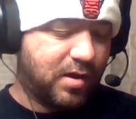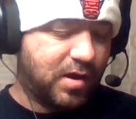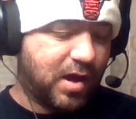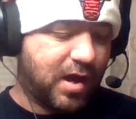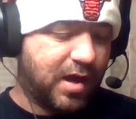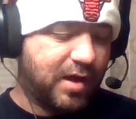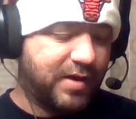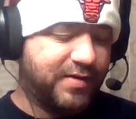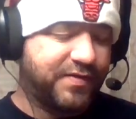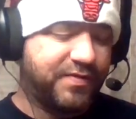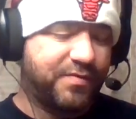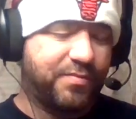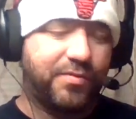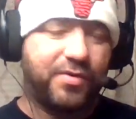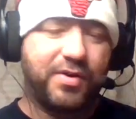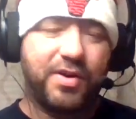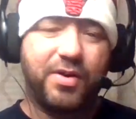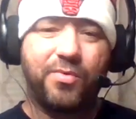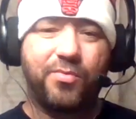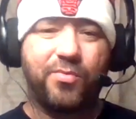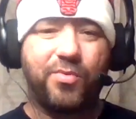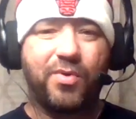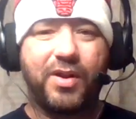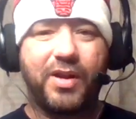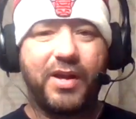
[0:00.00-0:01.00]
I just
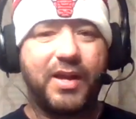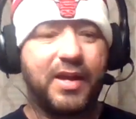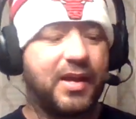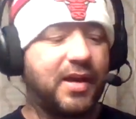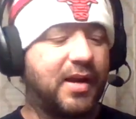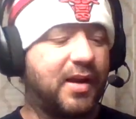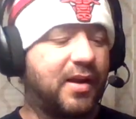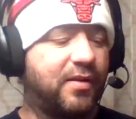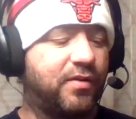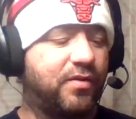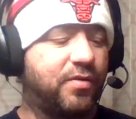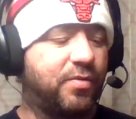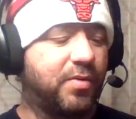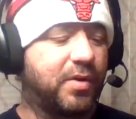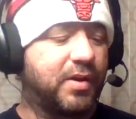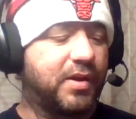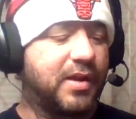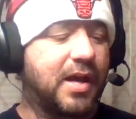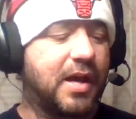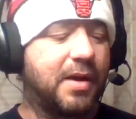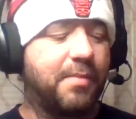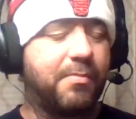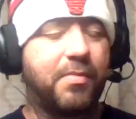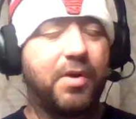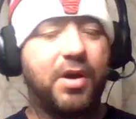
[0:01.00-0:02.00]
didn't really get into it
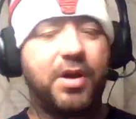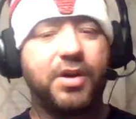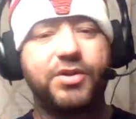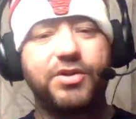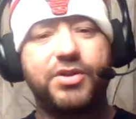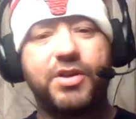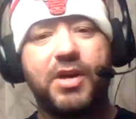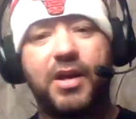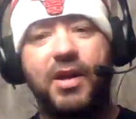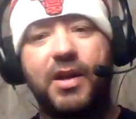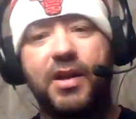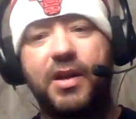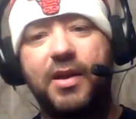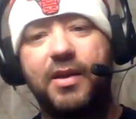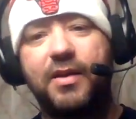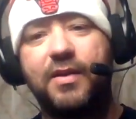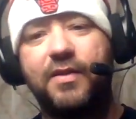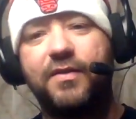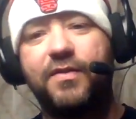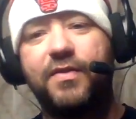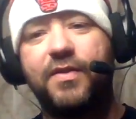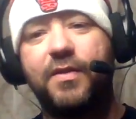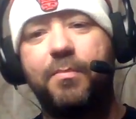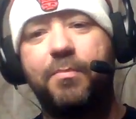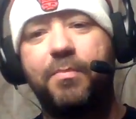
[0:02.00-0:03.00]
that much, and it
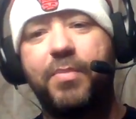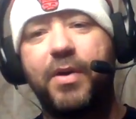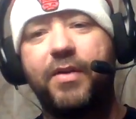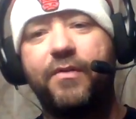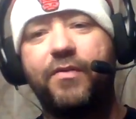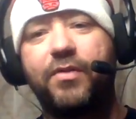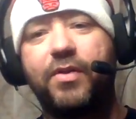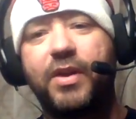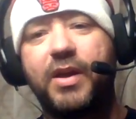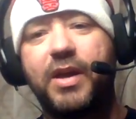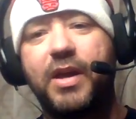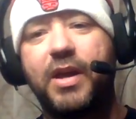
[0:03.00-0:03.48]
is the Beverly